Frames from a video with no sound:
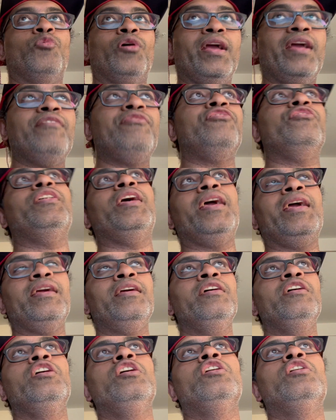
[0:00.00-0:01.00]
If they
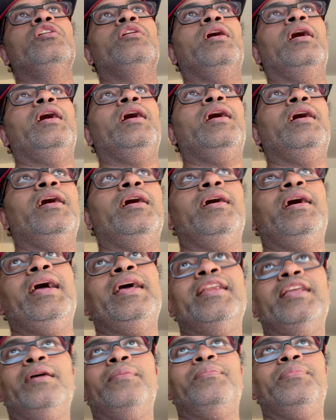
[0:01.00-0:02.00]
end
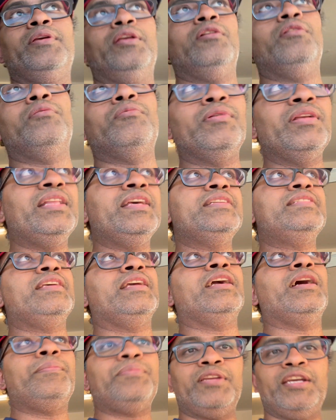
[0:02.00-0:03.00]
up, you know, releasing
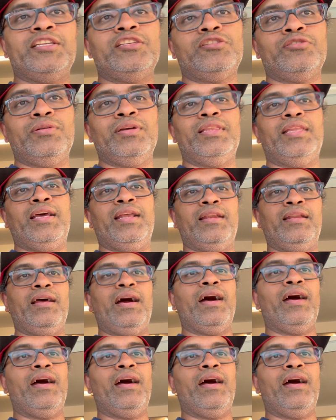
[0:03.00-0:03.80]
updates to it, then